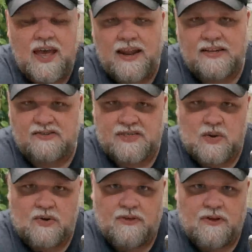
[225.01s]
and as we'll
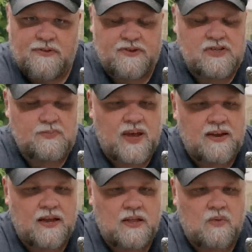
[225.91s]
see with our other two
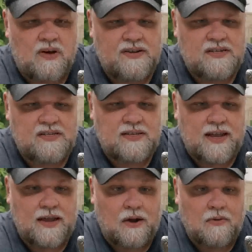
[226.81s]
spiny tailed iguanas,
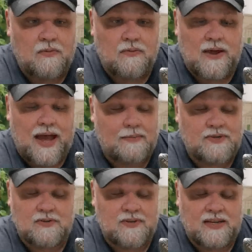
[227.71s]
they are
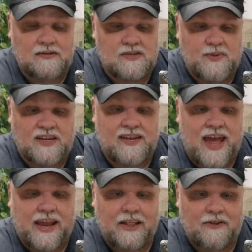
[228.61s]
absolutely
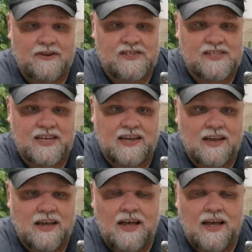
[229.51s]
spectacular to see